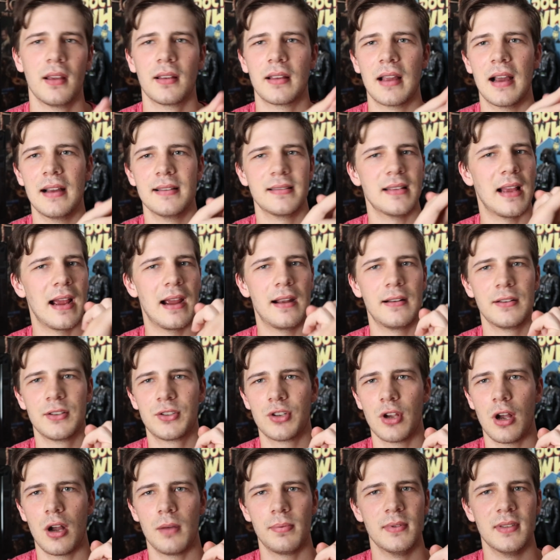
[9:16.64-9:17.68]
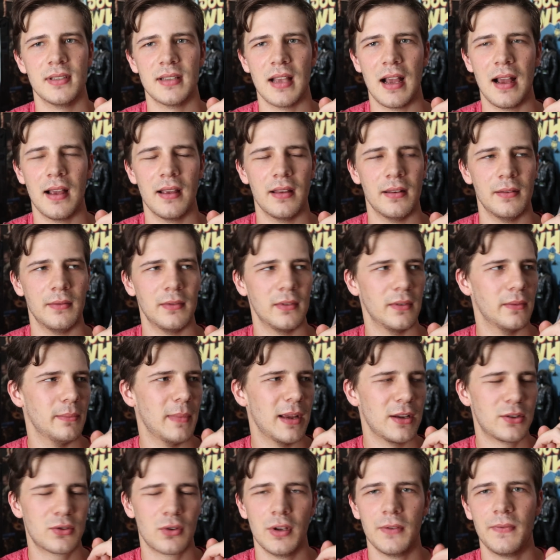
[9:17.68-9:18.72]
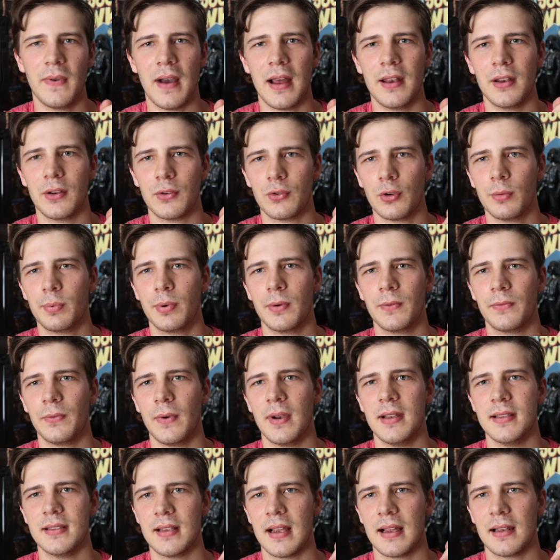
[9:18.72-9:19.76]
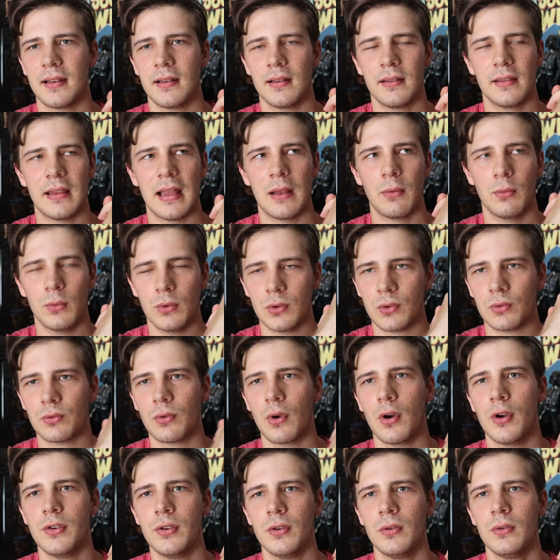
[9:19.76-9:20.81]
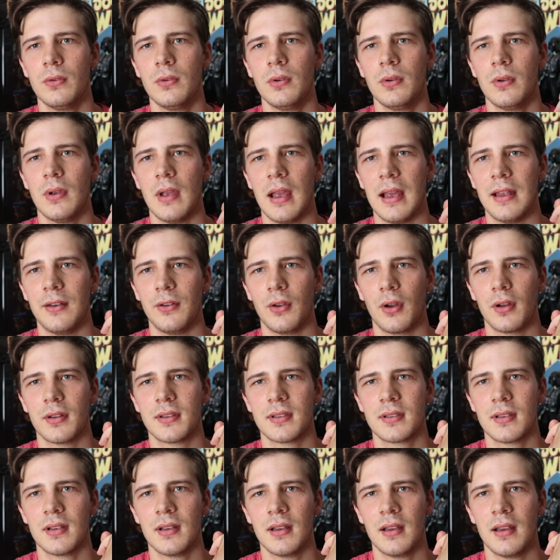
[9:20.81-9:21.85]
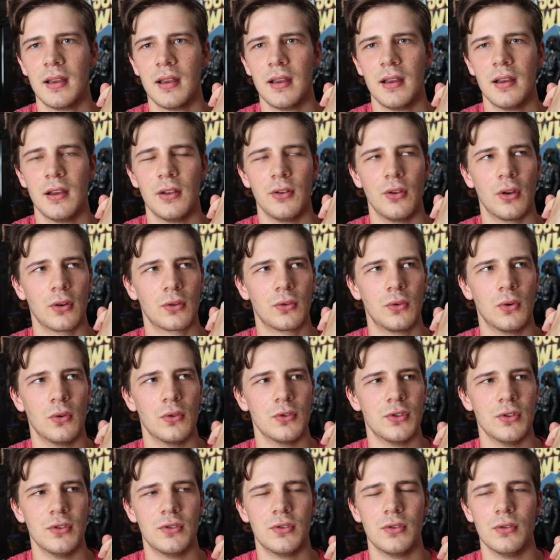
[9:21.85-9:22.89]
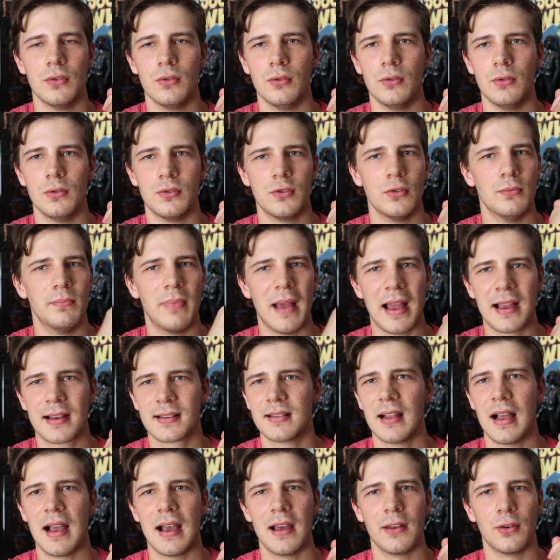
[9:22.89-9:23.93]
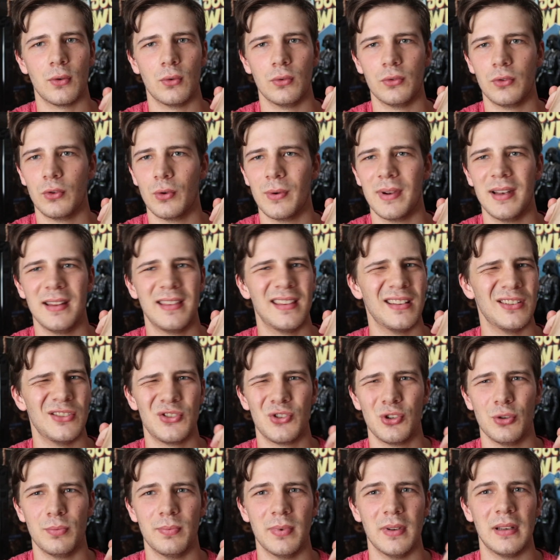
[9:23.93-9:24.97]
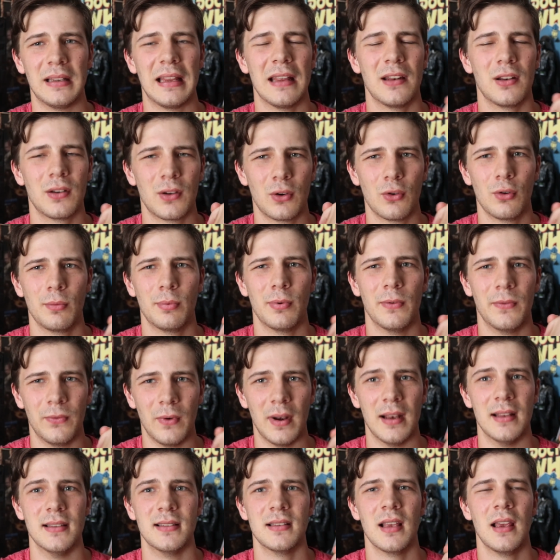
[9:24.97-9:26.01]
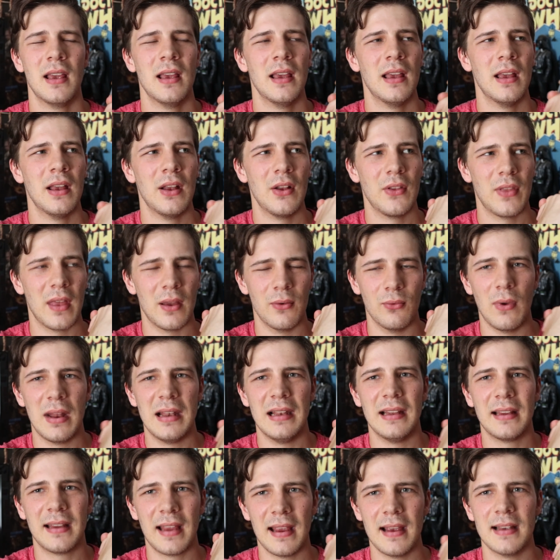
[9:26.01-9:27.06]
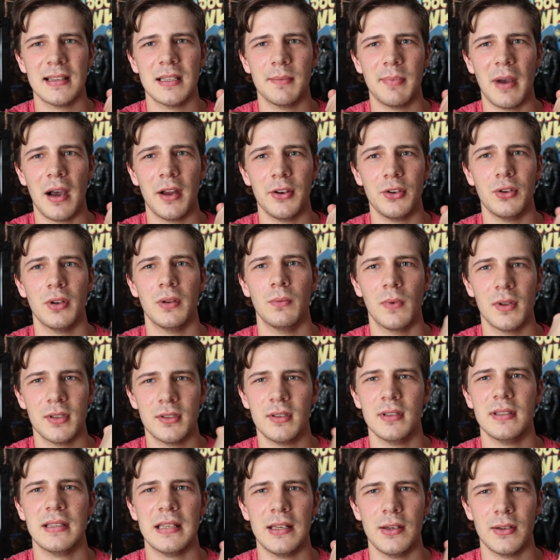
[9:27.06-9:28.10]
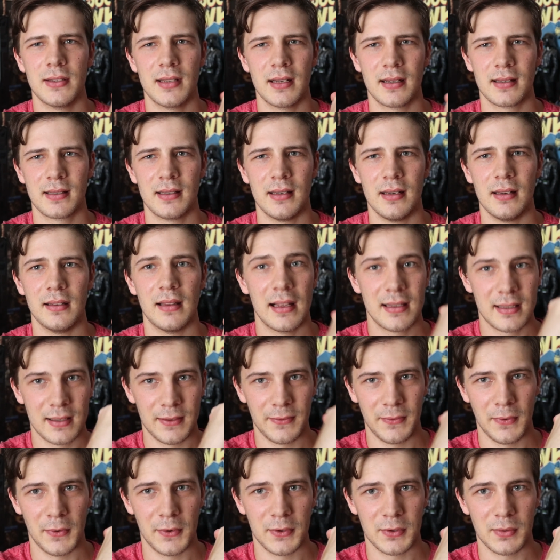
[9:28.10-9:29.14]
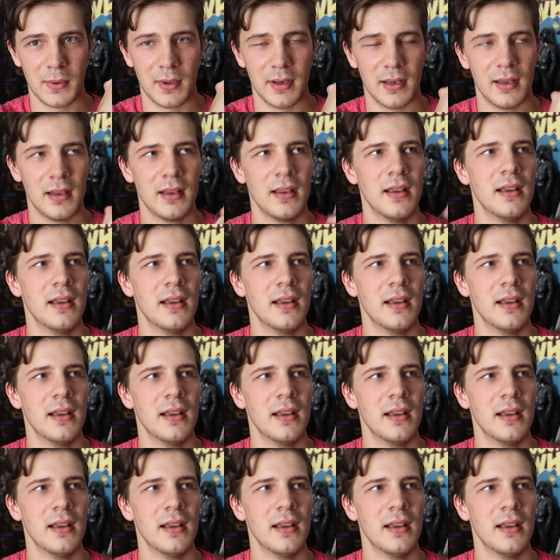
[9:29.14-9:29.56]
Guys, iron sharpens iron. Make sure you find a group of friends that will grow you and not cause you to backslide or do anything stupid. Get a group of friends that really cares about you and wants to see you succeed. That's the first one.